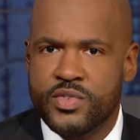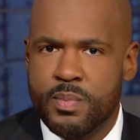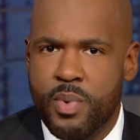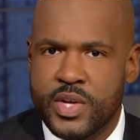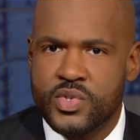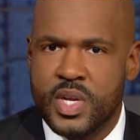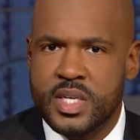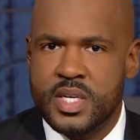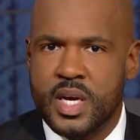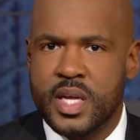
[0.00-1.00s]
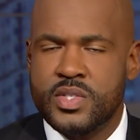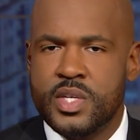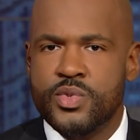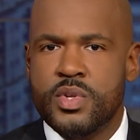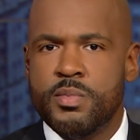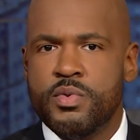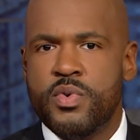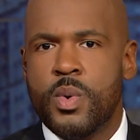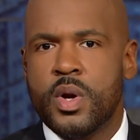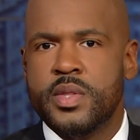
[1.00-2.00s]
as the president uh, continues to
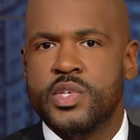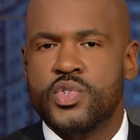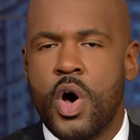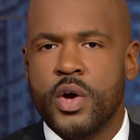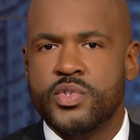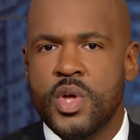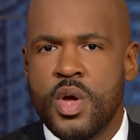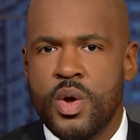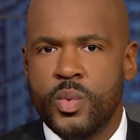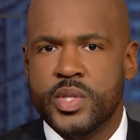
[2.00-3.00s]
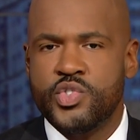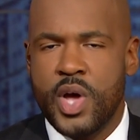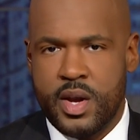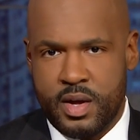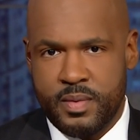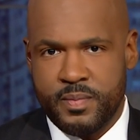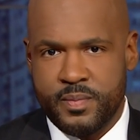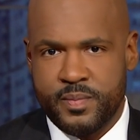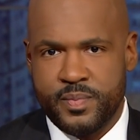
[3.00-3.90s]
move forward on these talks with China.